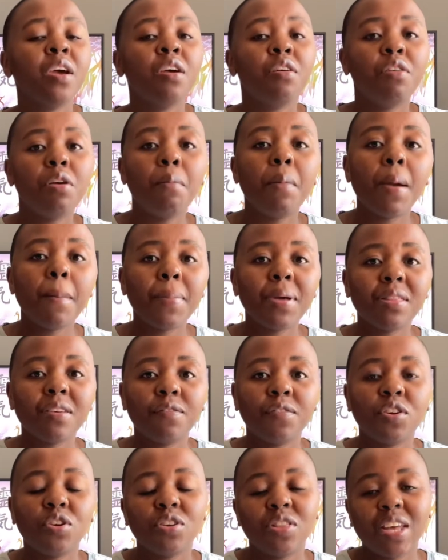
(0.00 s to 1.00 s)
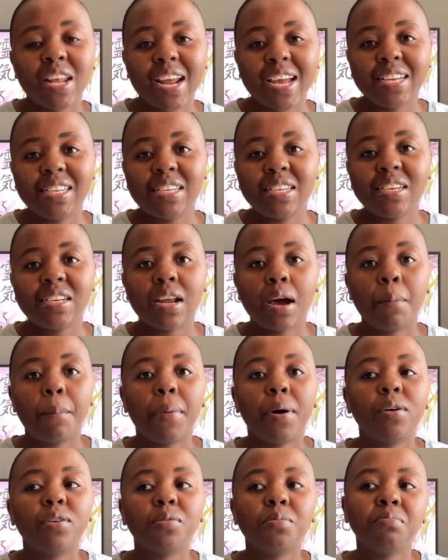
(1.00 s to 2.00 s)
Remember the video that I did
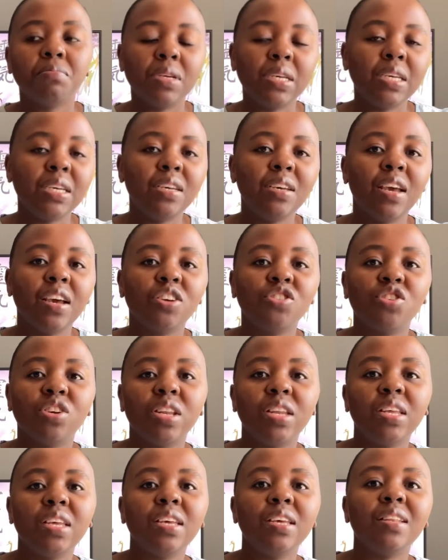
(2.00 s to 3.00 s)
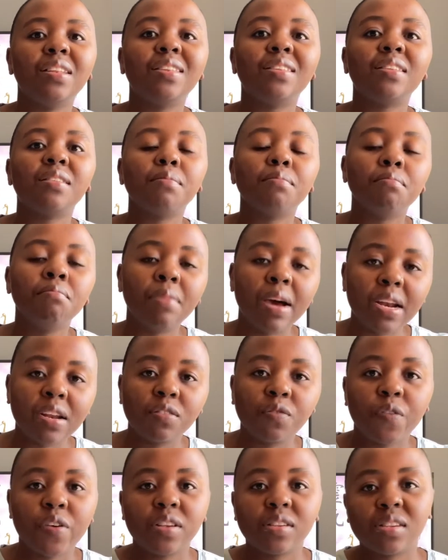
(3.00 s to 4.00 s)
about me actually
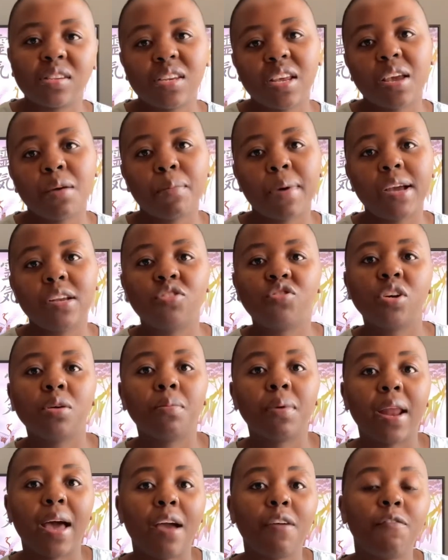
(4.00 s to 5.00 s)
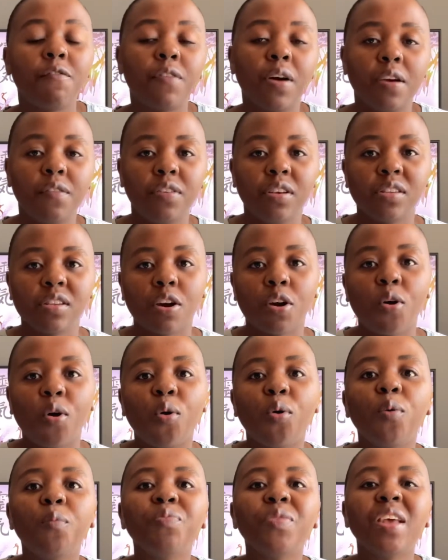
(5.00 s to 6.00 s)
manifesting my dream life 5 years
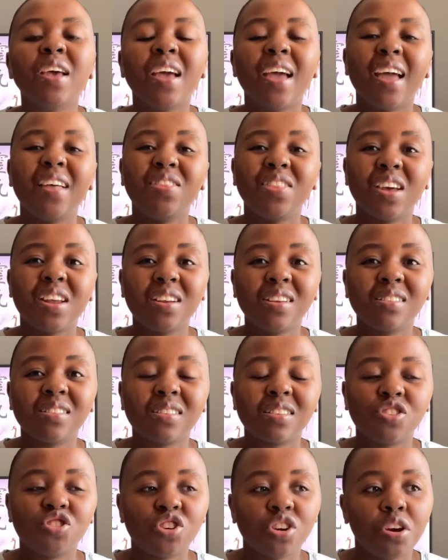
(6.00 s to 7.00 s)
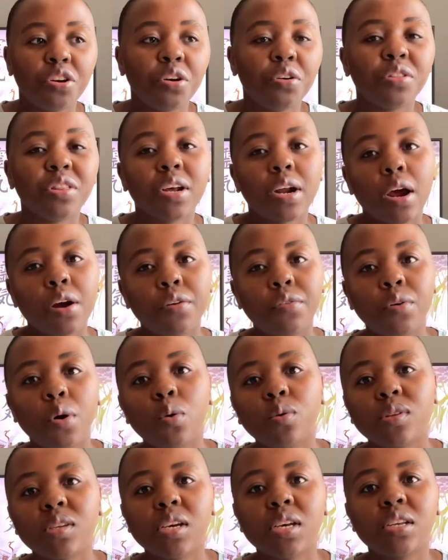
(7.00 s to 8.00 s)
ago, and that is the journal that I
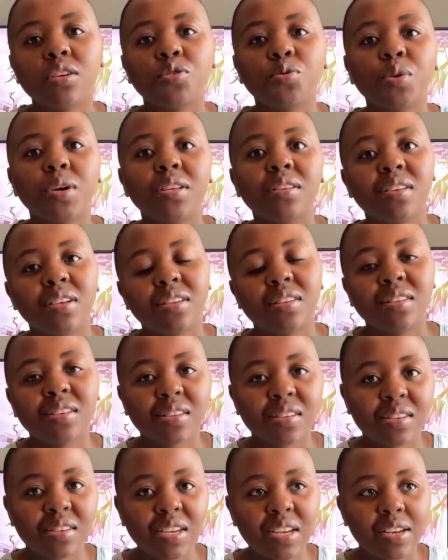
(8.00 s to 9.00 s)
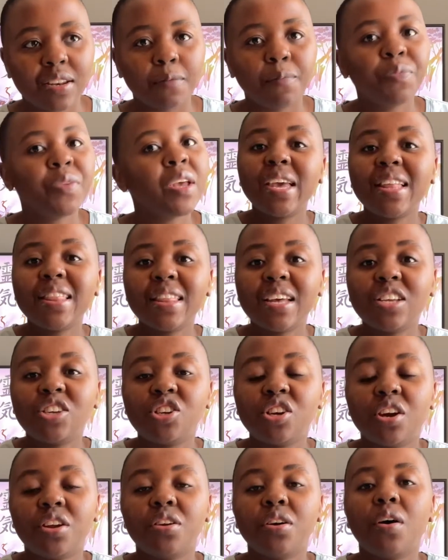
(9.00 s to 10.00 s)
wrote in 2016. In that
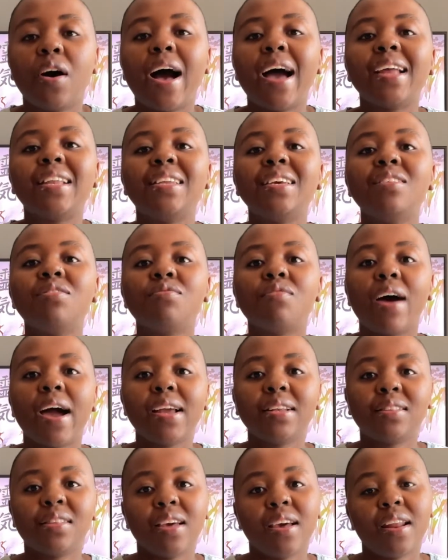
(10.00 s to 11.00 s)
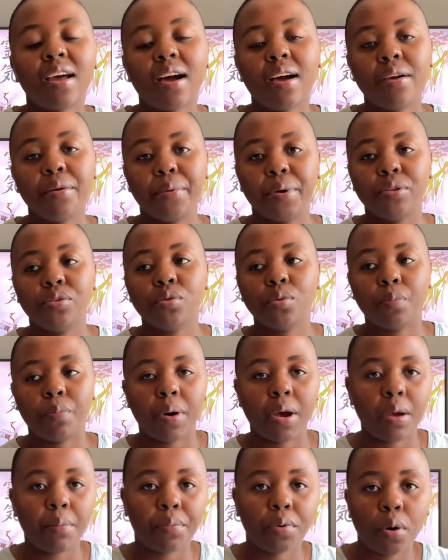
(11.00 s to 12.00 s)
journal I did write that I want to
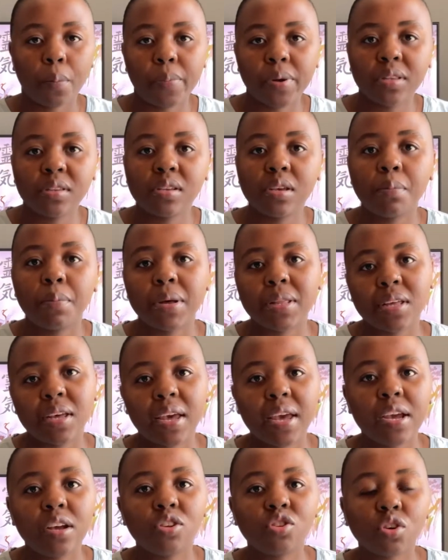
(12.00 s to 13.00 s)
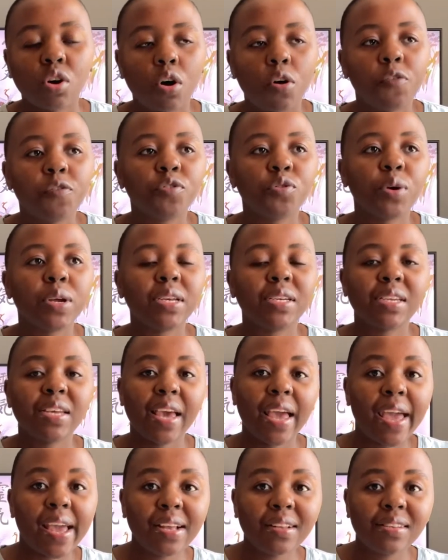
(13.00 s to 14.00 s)
buy property by the age of
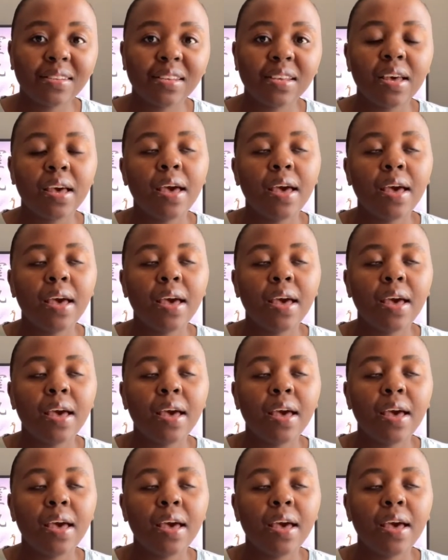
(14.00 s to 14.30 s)
28,